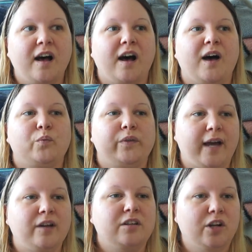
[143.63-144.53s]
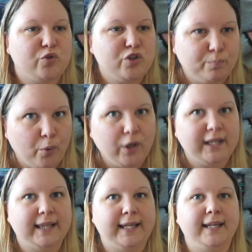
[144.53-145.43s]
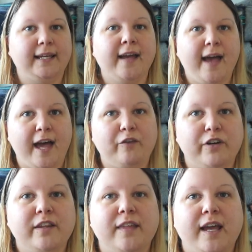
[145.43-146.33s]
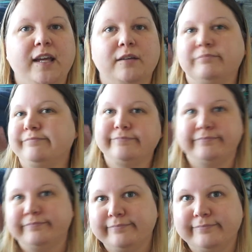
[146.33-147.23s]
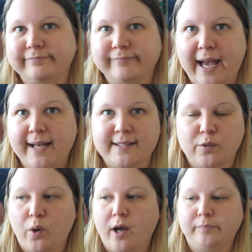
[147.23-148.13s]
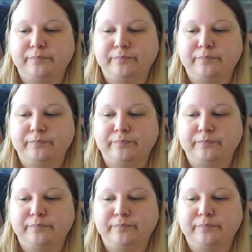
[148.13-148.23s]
uh, without, you know, spoiling everything, as it were.